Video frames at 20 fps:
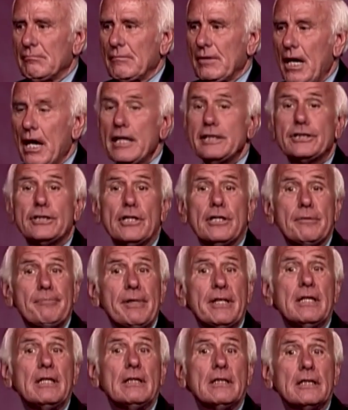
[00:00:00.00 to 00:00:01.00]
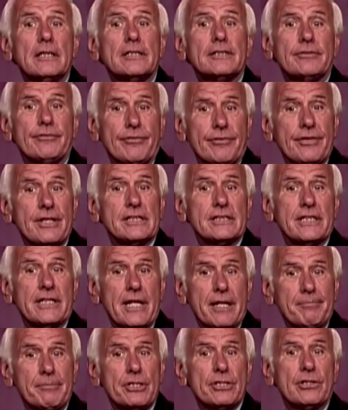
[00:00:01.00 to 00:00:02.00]
I started making a list of the things that
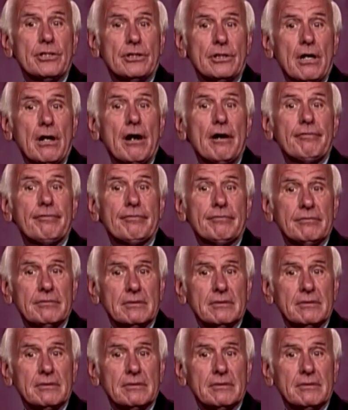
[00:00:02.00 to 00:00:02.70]
had me turned off.